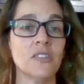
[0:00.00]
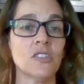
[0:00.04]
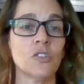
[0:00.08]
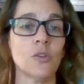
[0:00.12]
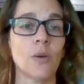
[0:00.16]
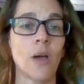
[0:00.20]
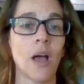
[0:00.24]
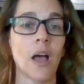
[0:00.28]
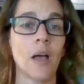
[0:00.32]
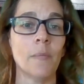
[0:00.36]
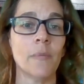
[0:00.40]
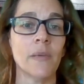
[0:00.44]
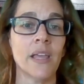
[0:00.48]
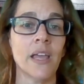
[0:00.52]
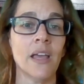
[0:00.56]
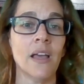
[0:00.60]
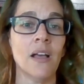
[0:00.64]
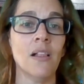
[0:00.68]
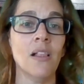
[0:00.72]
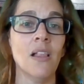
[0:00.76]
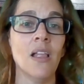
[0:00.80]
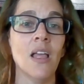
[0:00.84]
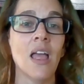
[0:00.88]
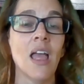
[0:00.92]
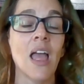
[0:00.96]
to
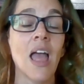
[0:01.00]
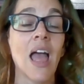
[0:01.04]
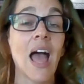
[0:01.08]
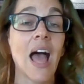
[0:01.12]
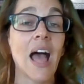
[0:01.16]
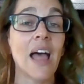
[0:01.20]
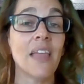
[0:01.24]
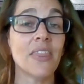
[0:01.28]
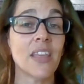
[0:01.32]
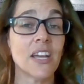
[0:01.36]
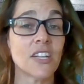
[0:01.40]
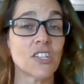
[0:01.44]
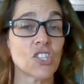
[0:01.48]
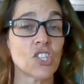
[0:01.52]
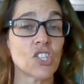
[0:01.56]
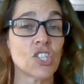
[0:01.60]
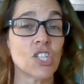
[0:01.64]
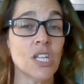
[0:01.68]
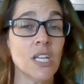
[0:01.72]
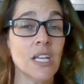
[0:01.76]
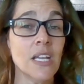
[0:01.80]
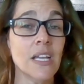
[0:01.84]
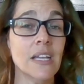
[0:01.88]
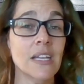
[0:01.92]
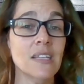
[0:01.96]
Abigail and that
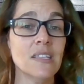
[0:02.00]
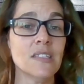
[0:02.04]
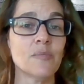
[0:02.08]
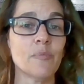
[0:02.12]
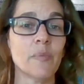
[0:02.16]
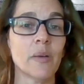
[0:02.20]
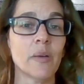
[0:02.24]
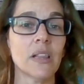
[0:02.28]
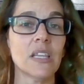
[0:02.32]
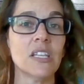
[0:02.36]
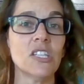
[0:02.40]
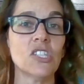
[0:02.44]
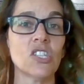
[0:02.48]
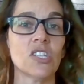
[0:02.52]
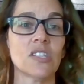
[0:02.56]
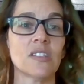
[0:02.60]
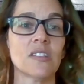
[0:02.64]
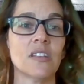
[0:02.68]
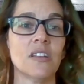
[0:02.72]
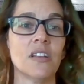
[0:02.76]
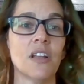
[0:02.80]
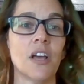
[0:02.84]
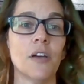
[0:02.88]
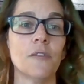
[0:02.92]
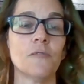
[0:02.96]
she is malicious
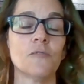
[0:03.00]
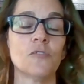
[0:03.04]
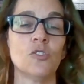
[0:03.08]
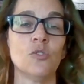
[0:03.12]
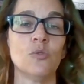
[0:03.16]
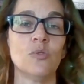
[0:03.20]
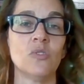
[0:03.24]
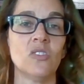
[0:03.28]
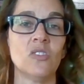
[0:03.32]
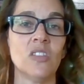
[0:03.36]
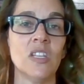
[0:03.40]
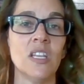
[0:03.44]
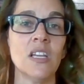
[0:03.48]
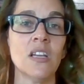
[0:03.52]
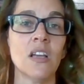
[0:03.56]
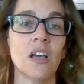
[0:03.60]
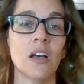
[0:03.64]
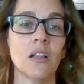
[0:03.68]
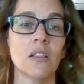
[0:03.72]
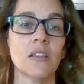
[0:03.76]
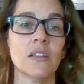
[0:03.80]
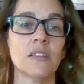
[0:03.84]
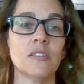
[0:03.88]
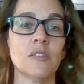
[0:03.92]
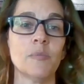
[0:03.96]
enough to seek
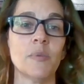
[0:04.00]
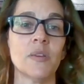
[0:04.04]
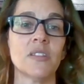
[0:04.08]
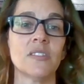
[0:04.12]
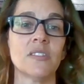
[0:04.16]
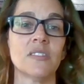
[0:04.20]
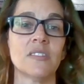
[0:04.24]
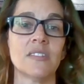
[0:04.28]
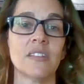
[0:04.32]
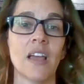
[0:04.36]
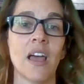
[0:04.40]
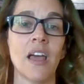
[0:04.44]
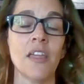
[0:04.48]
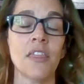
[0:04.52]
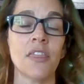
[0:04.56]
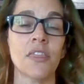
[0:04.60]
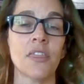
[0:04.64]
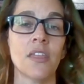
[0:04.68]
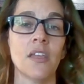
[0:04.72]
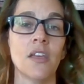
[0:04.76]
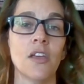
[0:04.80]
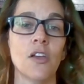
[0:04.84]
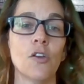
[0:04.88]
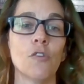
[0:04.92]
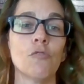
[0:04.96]
Elizabeth's death
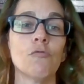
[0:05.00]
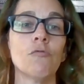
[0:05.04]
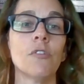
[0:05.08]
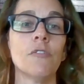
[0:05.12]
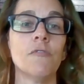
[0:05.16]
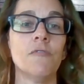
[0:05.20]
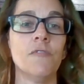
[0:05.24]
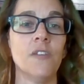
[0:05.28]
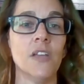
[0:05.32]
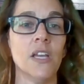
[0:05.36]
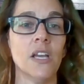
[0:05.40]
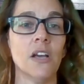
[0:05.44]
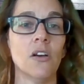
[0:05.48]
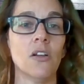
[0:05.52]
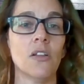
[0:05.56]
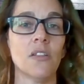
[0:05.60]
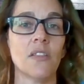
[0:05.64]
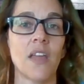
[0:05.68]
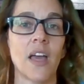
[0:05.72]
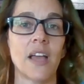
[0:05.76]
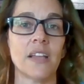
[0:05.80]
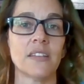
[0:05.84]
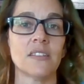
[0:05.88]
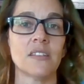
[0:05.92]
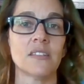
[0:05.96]
reveal
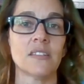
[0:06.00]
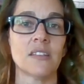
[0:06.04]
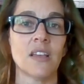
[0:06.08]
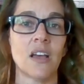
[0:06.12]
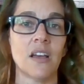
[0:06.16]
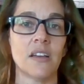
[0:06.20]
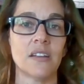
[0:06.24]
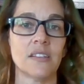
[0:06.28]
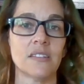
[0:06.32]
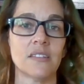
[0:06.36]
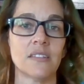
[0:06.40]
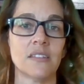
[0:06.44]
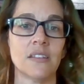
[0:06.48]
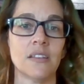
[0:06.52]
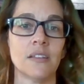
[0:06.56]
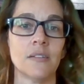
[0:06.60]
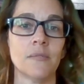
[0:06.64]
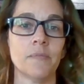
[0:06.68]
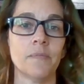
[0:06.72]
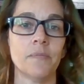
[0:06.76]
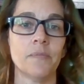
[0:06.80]
that dishonesty.